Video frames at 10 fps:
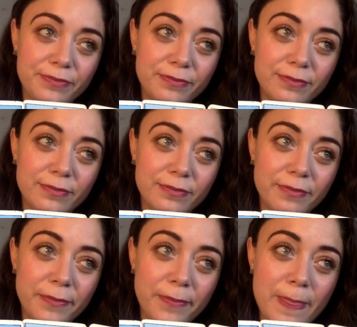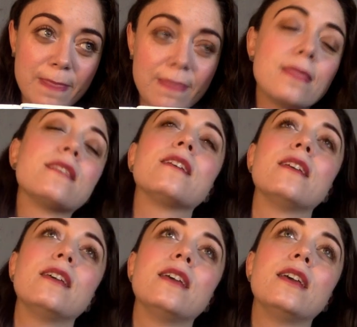
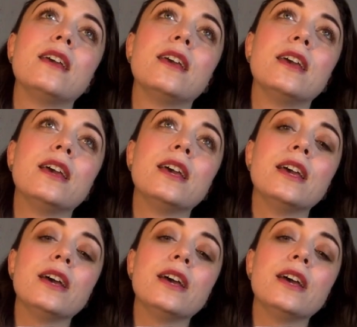(no one is talking)